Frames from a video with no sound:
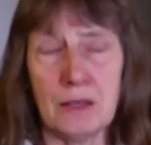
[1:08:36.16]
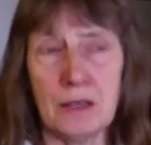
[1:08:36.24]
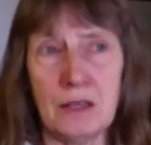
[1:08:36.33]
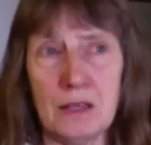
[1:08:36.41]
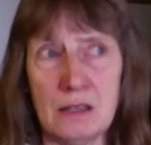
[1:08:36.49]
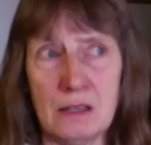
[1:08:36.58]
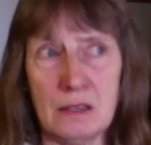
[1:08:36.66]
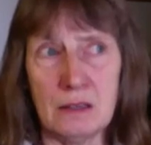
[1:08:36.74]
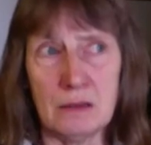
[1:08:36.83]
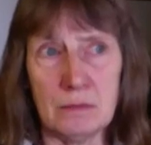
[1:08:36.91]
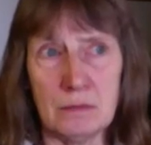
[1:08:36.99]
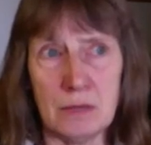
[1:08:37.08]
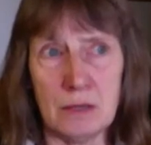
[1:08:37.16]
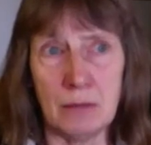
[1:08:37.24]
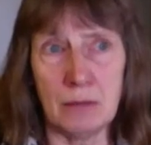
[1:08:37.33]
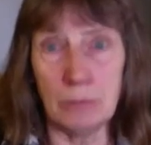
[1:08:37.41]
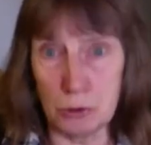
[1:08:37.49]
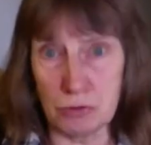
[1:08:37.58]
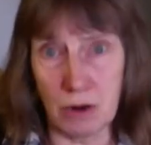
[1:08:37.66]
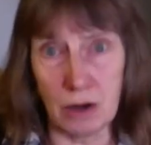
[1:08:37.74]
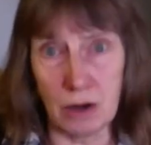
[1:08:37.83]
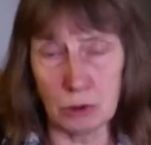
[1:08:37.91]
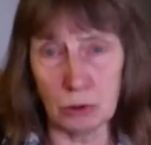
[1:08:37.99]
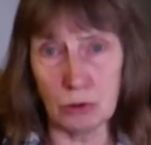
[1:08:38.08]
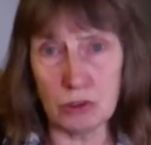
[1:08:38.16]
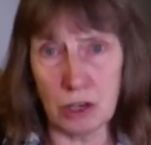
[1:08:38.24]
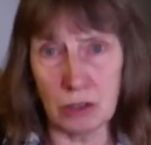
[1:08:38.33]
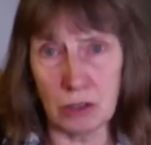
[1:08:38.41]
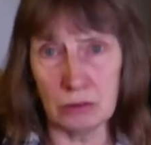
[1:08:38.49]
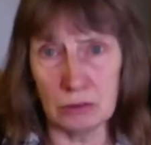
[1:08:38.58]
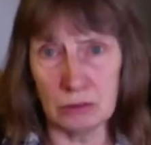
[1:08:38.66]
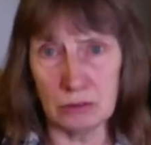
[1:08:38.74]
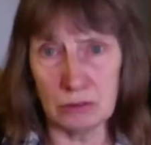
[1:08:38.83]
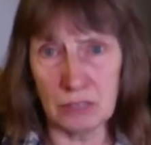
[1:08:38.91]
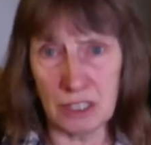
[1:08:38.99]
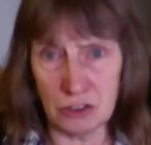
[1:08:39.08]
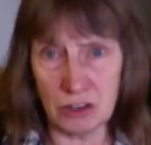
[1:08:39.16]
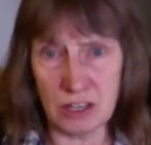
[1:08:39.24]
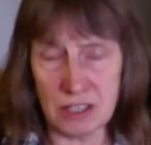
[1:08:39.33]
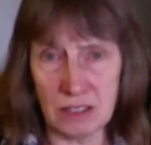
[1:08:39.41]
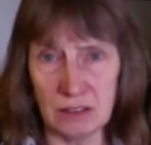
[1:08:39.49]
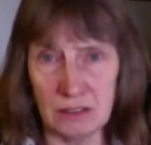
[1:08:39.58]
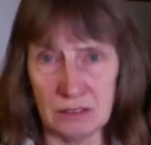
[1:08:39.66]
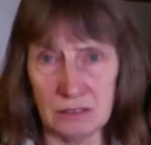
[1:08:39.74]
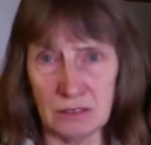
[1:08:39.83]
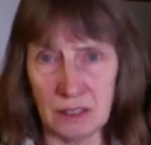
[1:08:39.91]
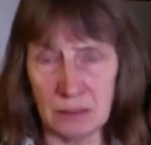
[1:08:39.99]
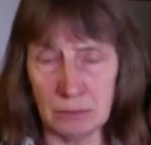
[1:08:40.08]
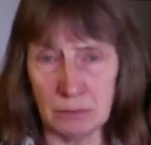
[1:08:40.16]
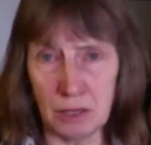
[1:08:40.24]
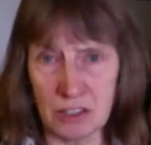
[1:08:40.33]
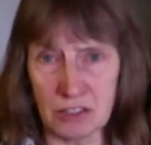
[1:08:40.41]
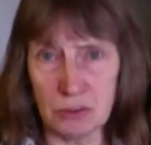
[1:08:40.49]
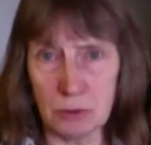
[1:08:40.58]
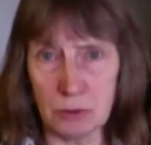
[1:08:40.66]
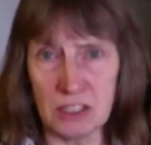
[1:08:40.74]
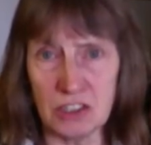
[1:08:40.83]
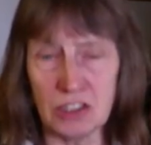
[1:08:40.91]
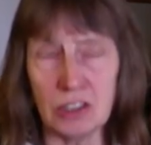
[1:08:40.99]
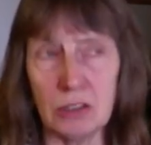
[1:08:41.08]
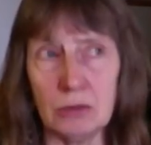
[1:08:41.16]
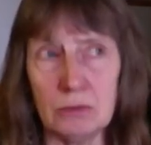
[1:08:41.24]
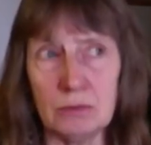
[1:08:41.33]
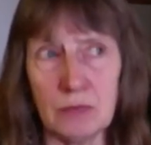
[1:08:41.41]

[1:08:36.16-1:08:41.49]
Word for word: Um, and Bruce Roe was also interested in, in parts of 22.